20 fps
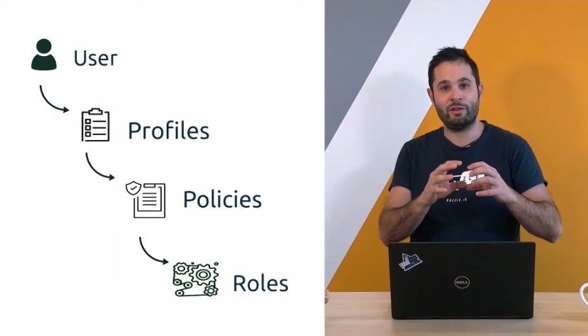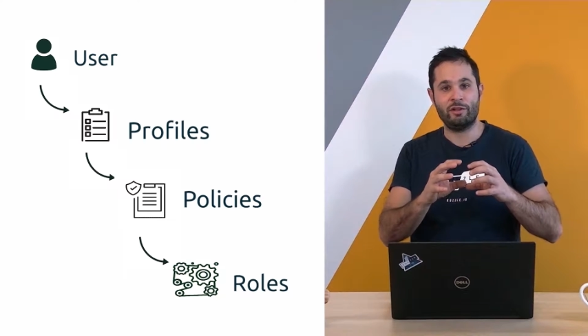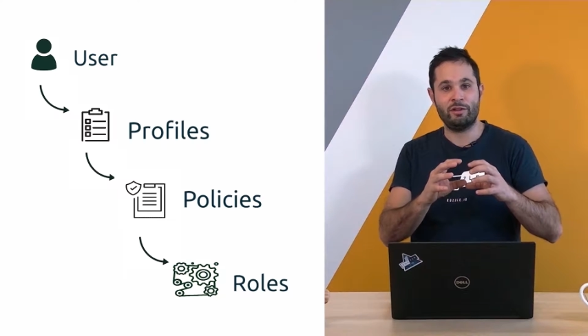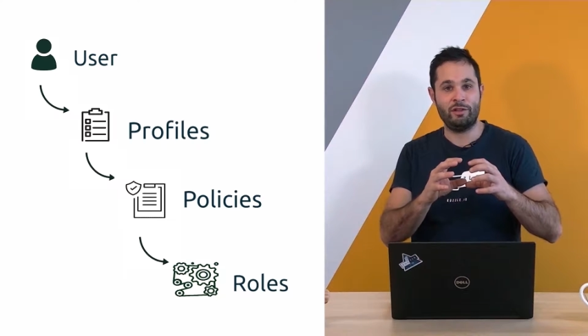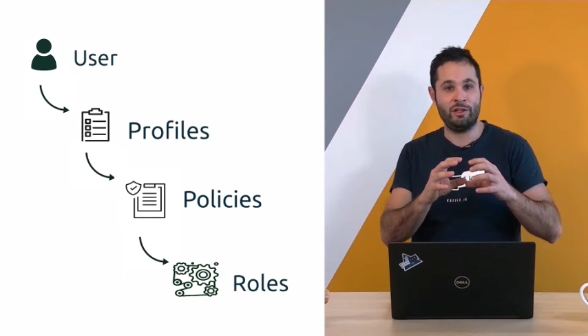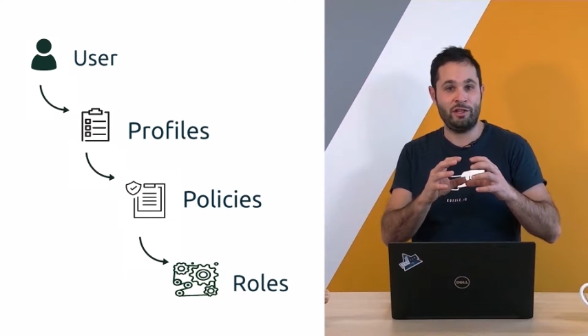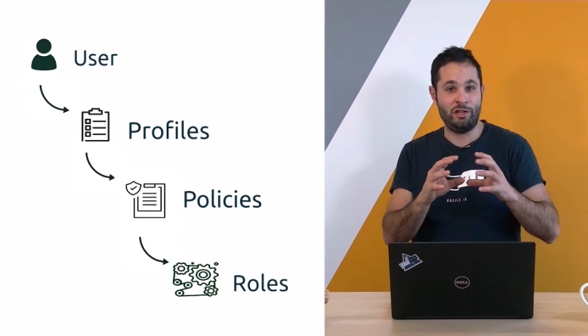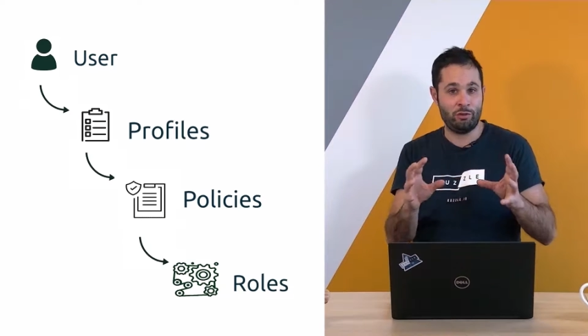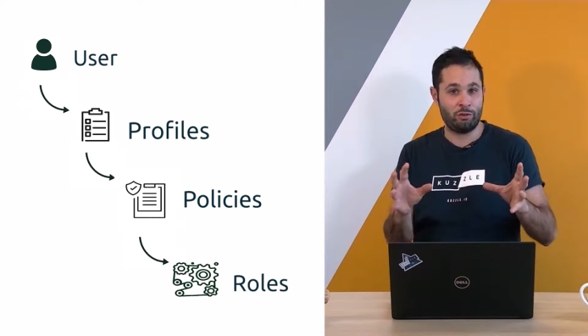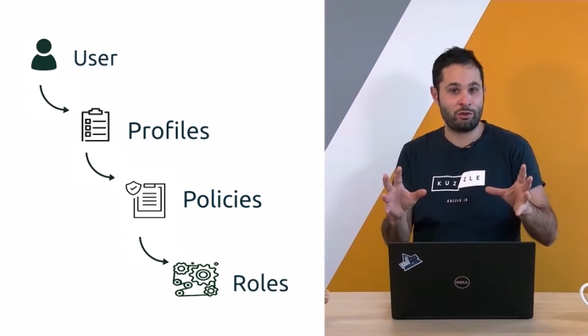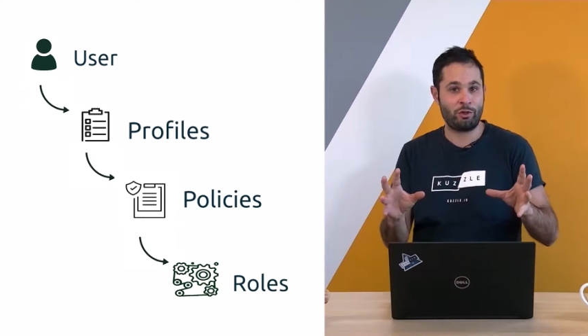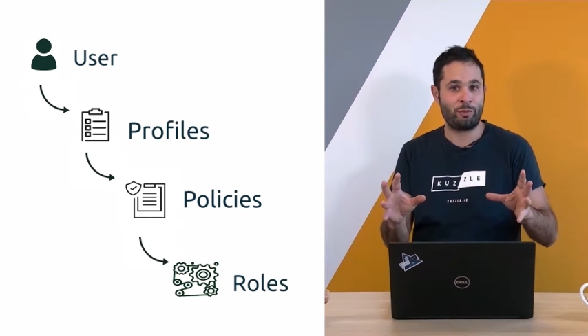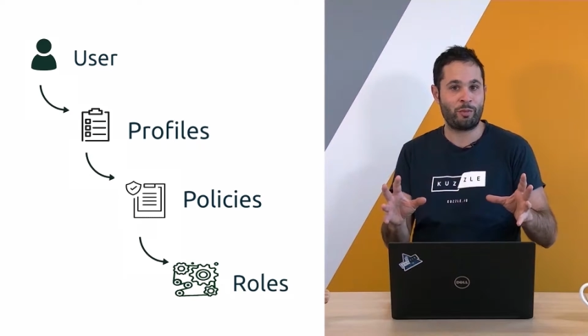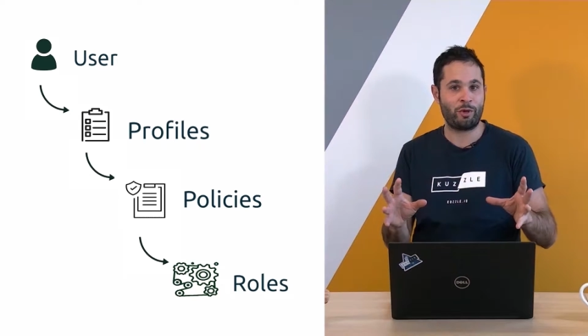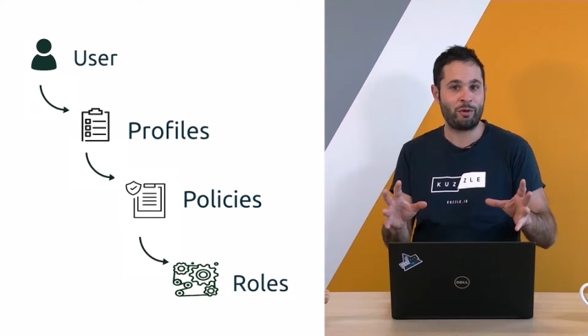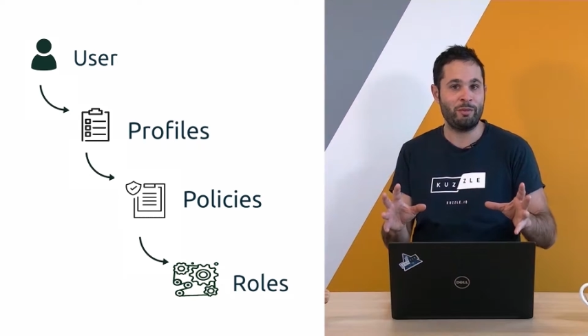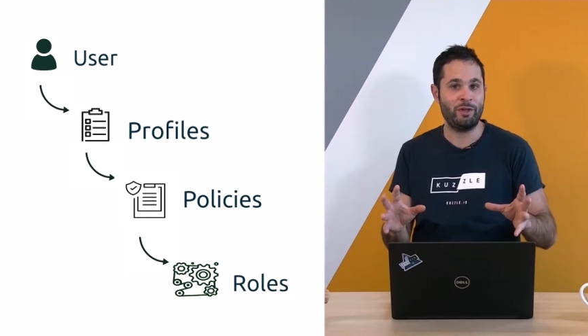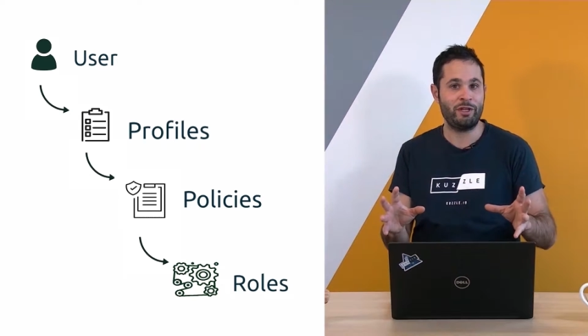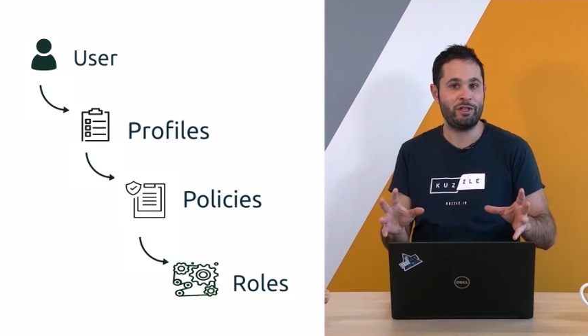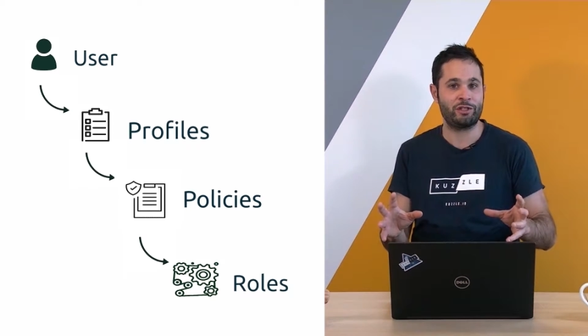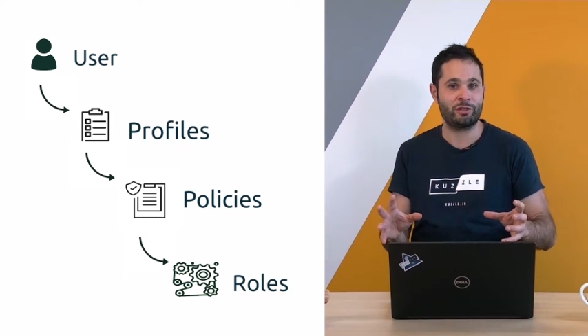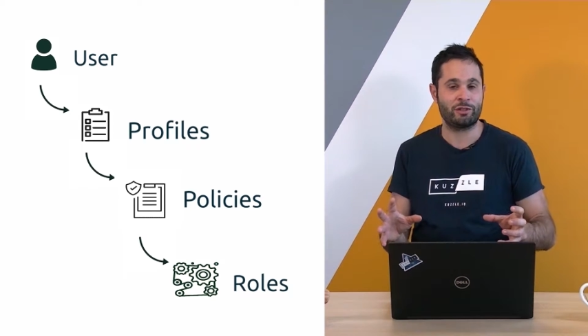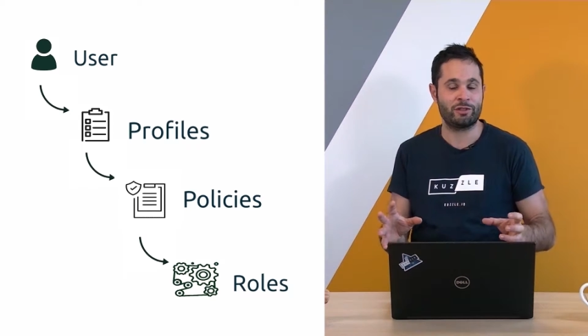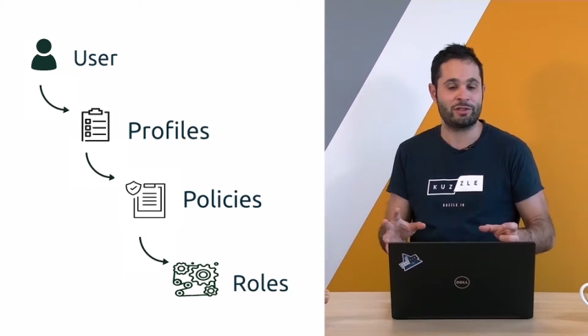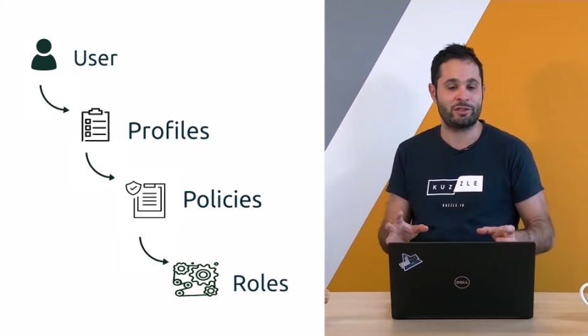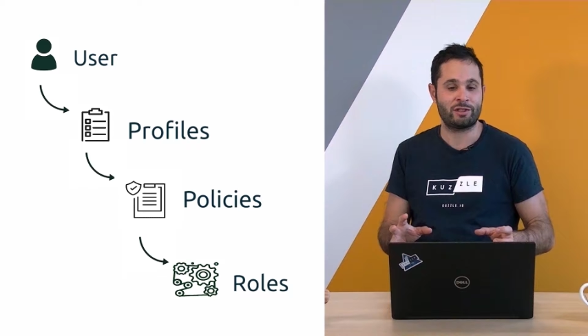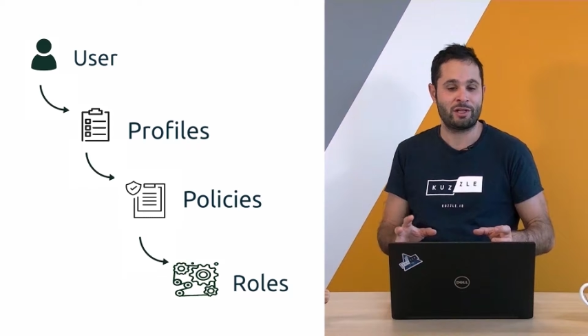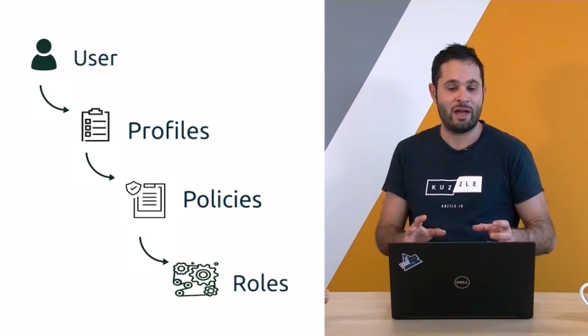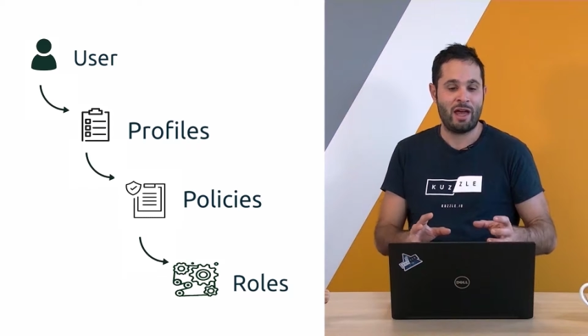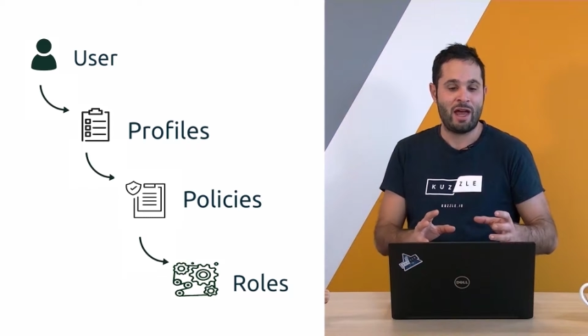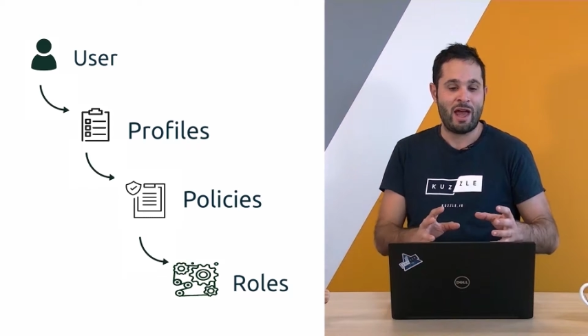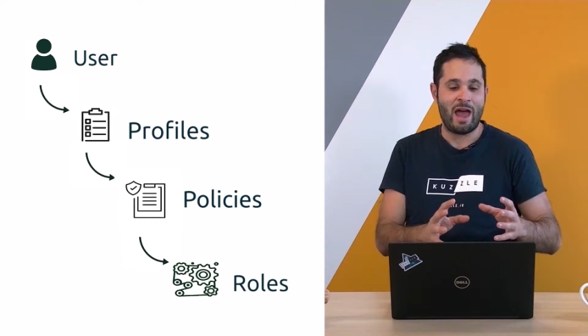the user permissions